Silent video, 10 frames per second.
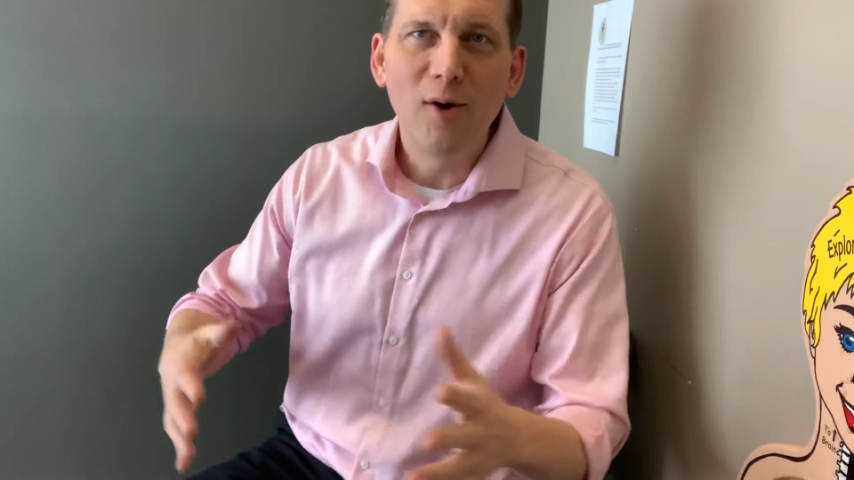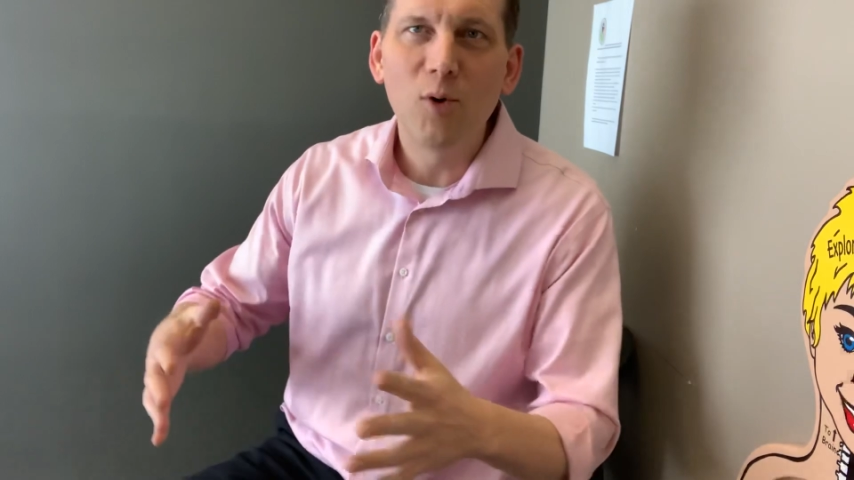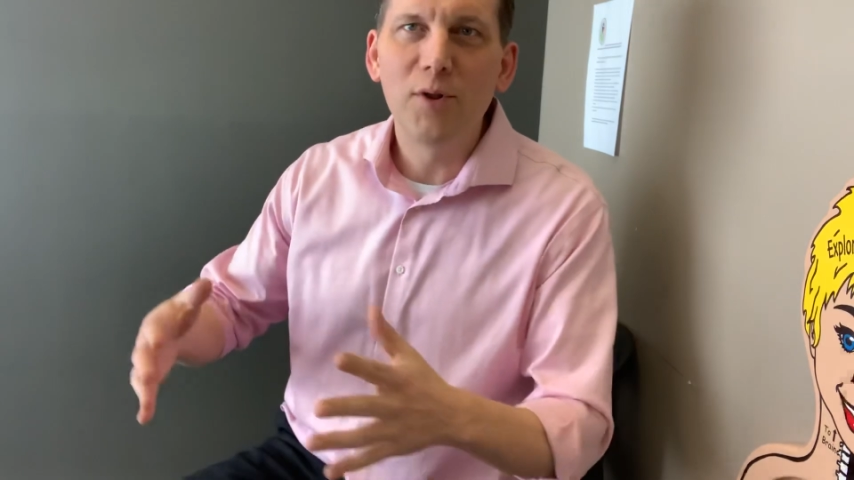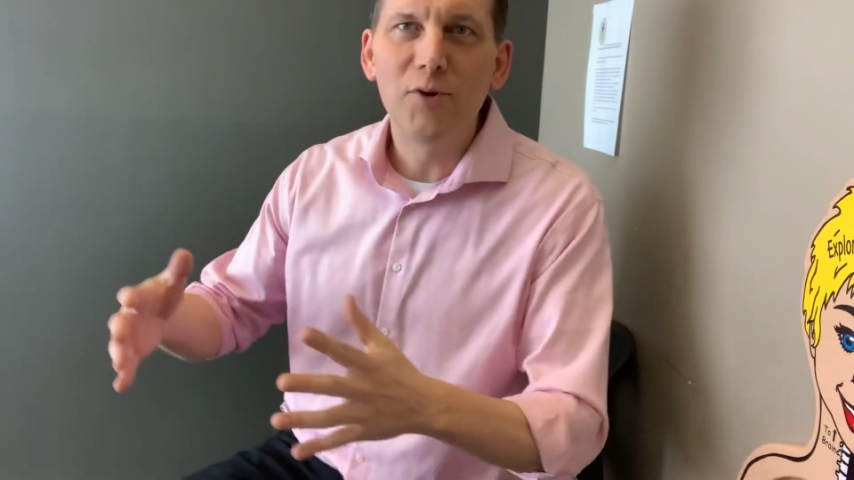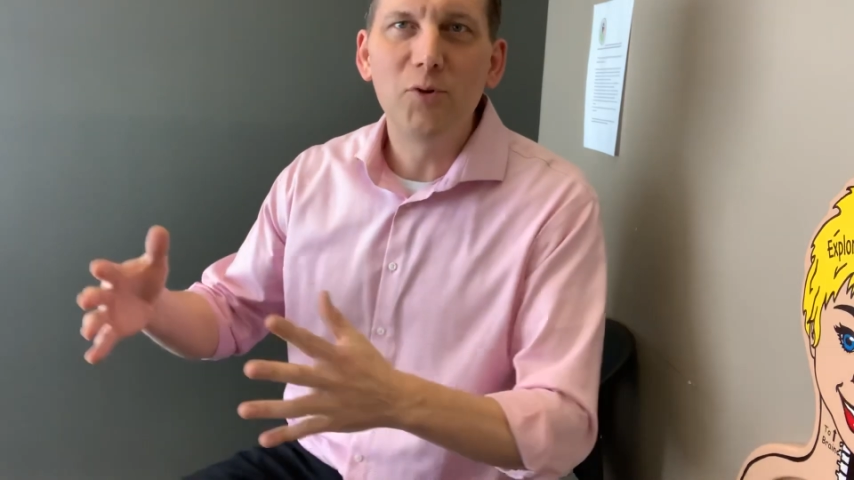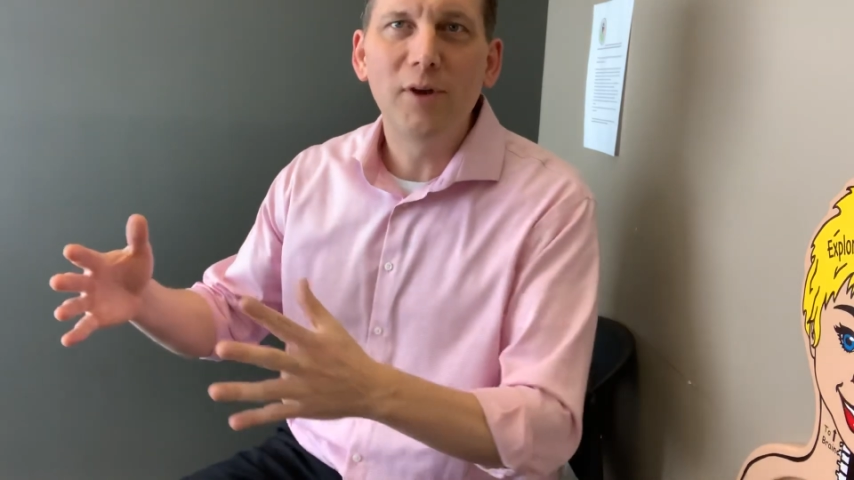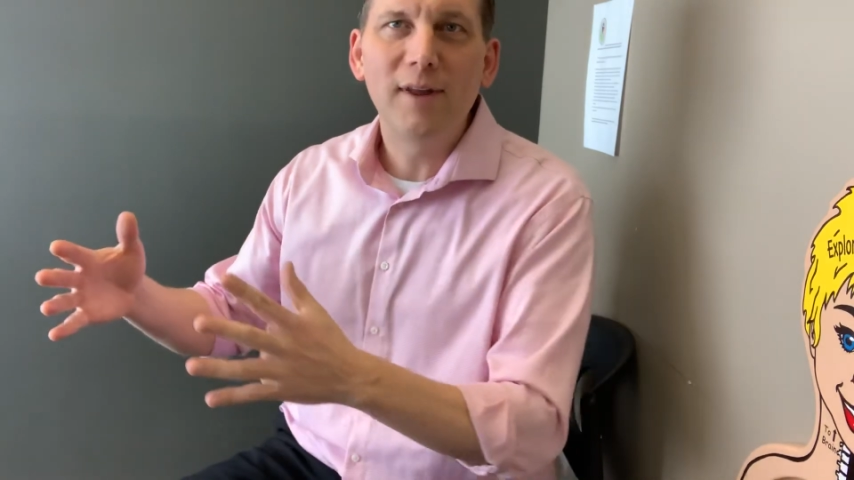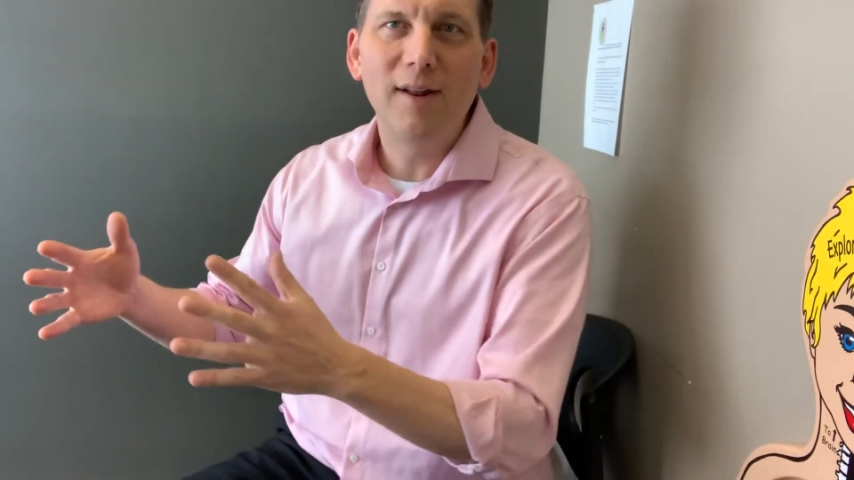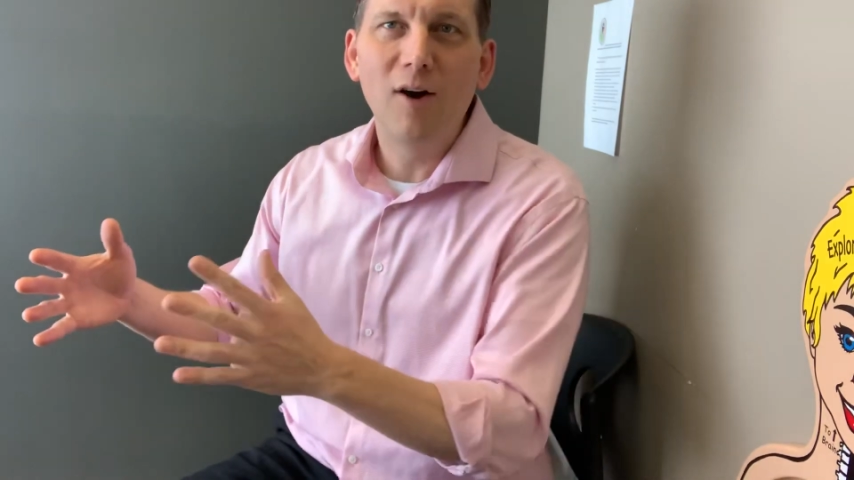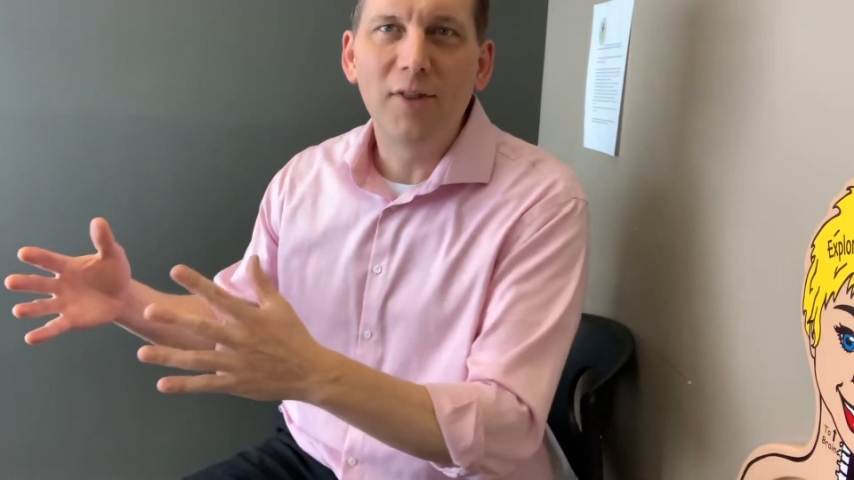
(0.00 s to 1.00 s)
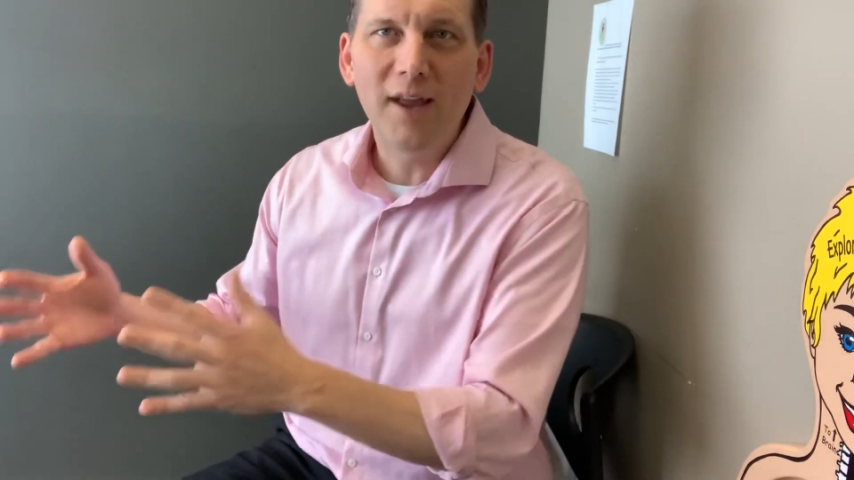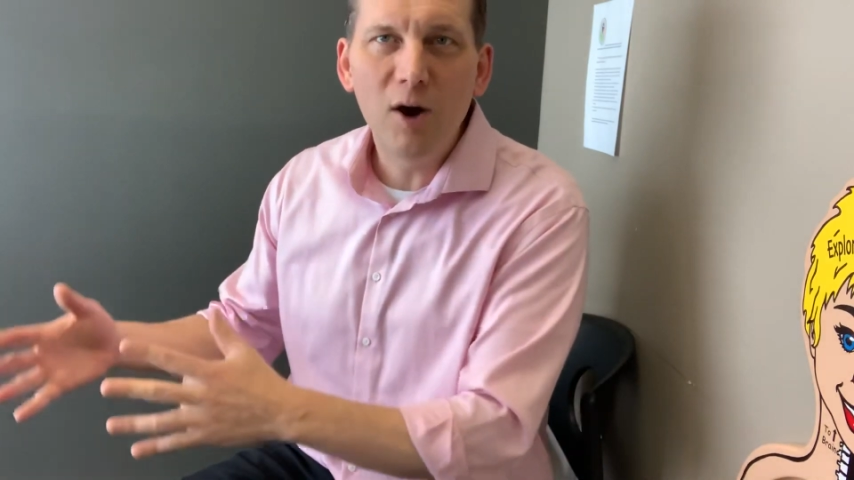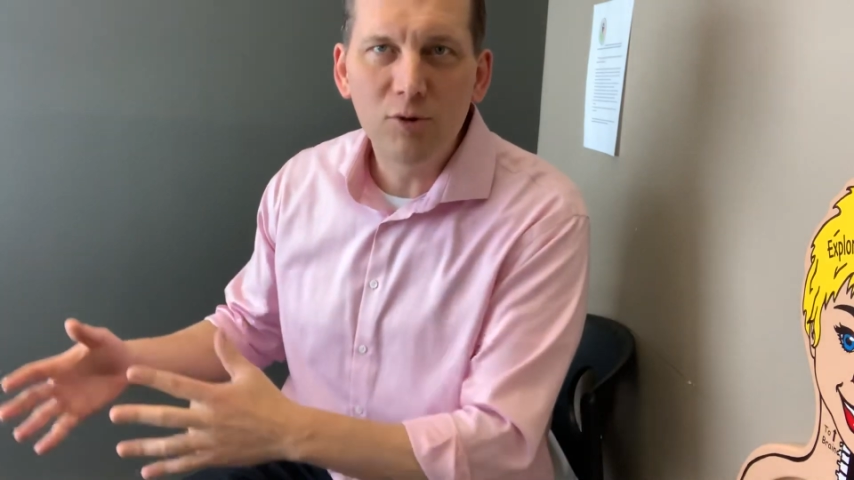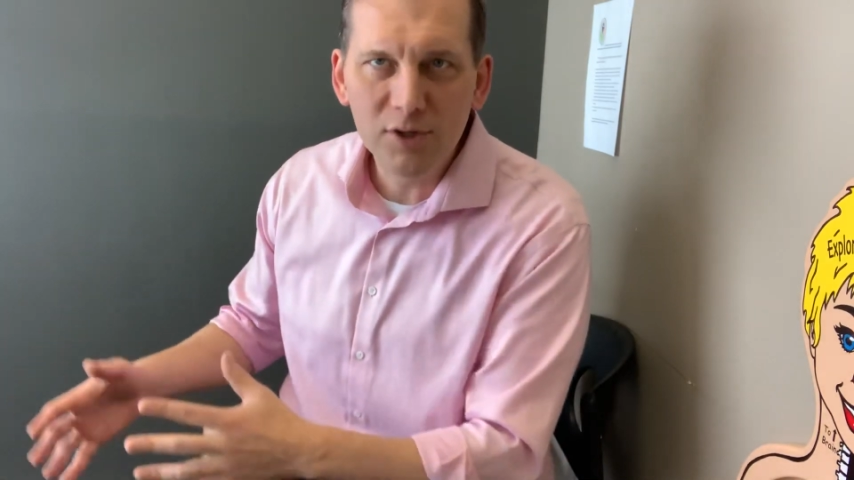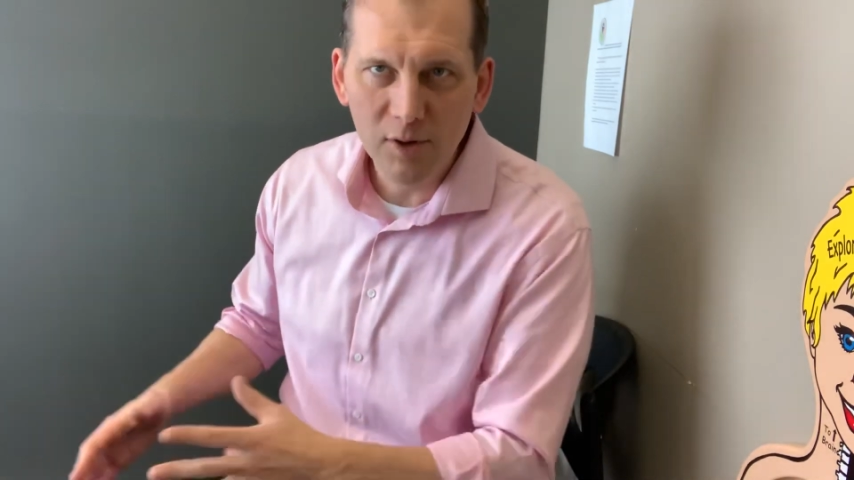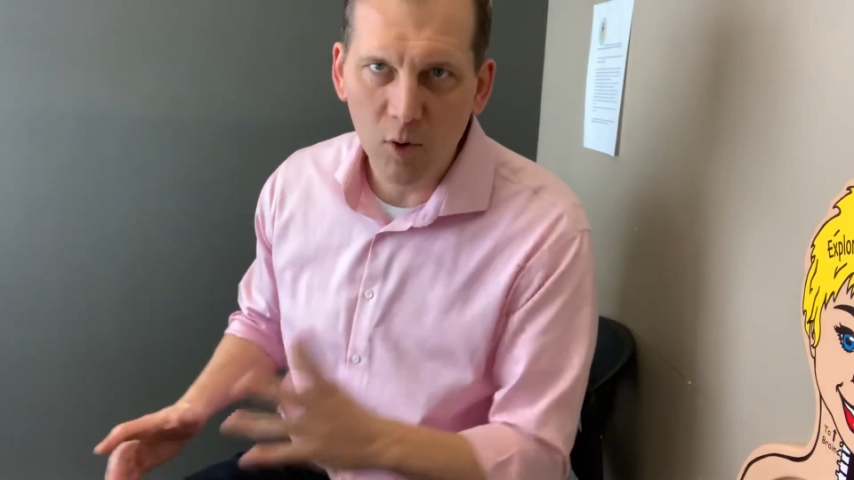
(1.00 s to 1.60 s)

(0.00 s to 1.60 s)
or they're doing it on the couch.